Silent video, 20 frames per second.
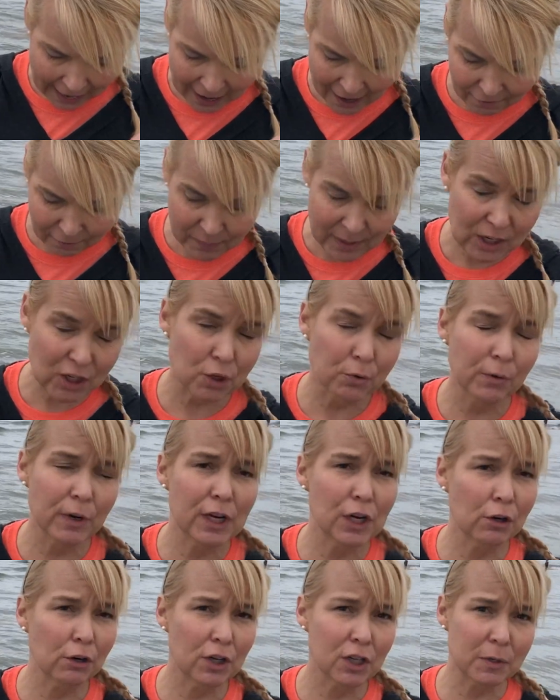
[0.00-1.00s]
have beach
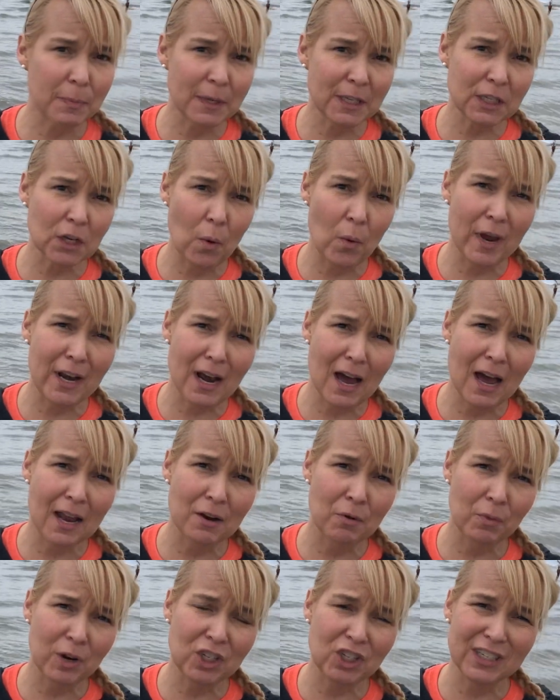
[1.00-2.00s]
renourishments going
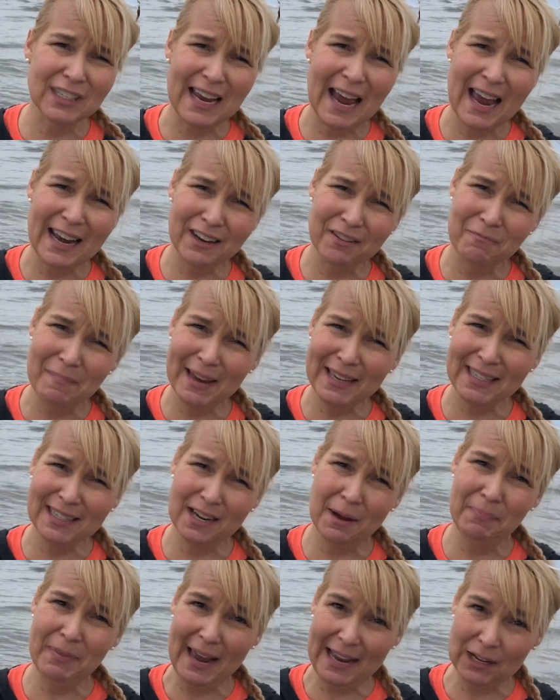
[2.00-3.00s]
on, which has kind of
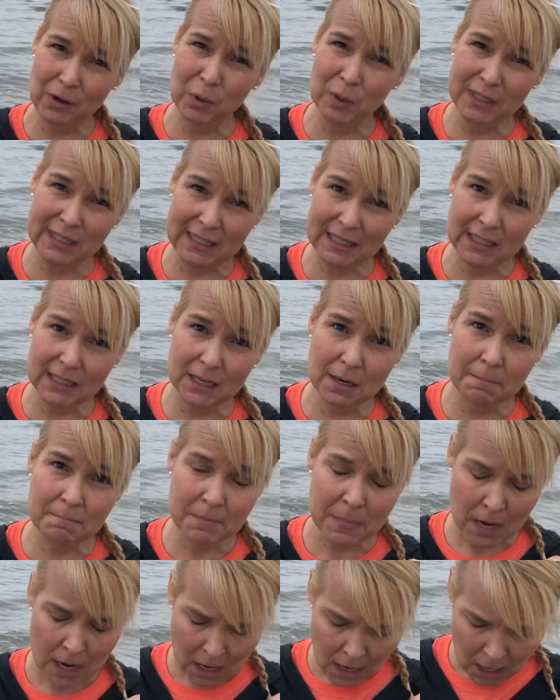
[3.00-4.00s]
messed up that whole
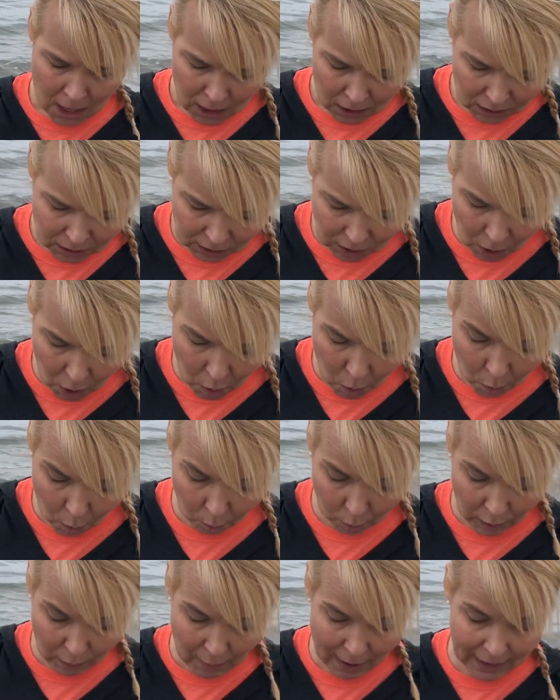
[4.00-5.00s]
system.
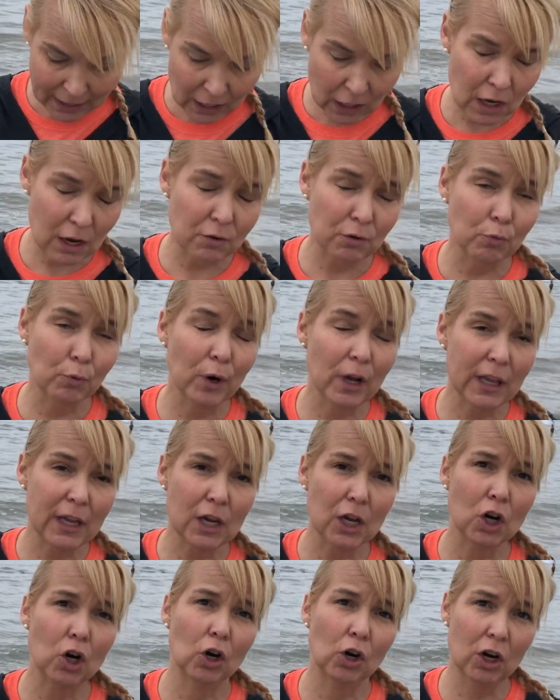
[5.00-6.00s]
So we want to
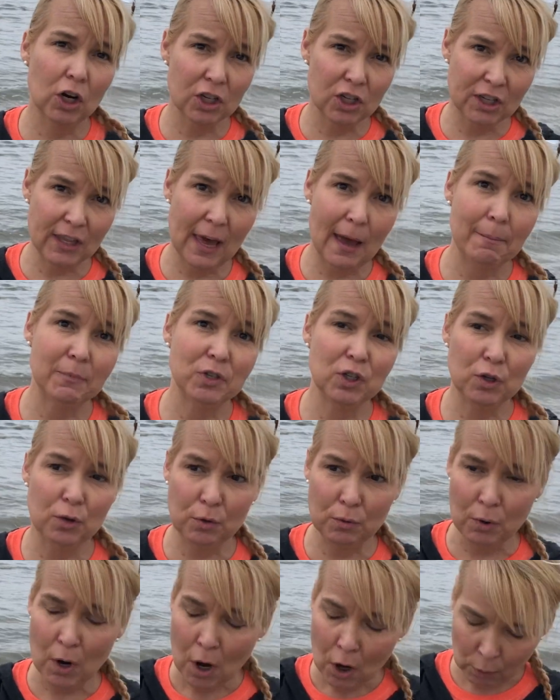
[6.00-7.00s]
really encourage them
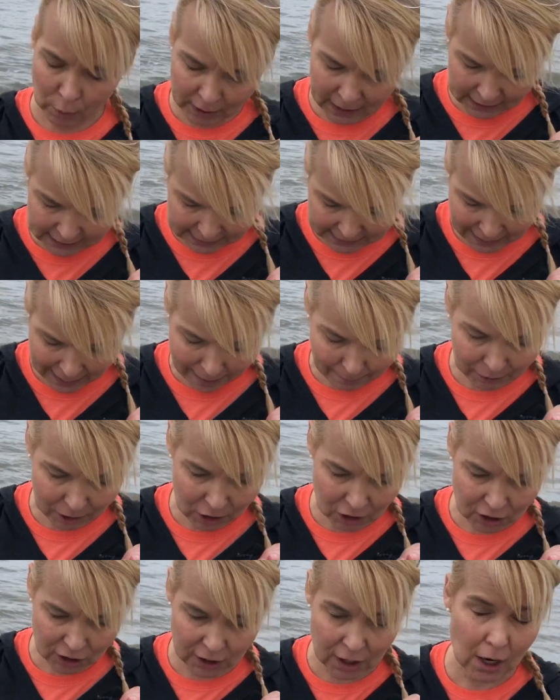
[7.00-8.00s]
to
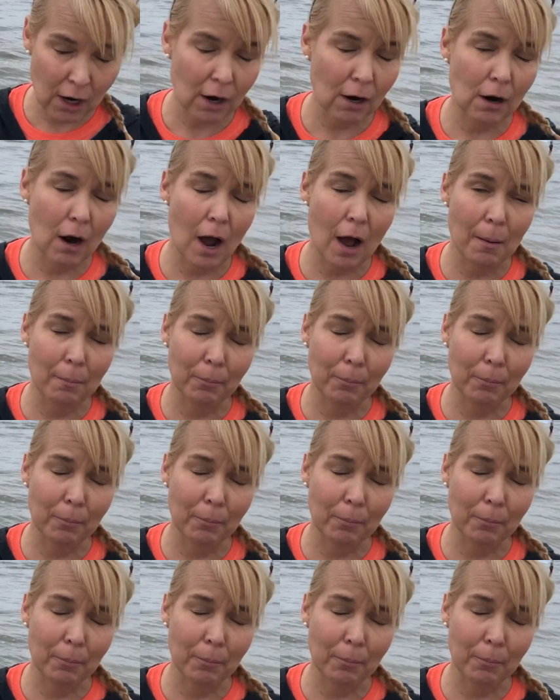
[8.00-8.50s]
reestablish their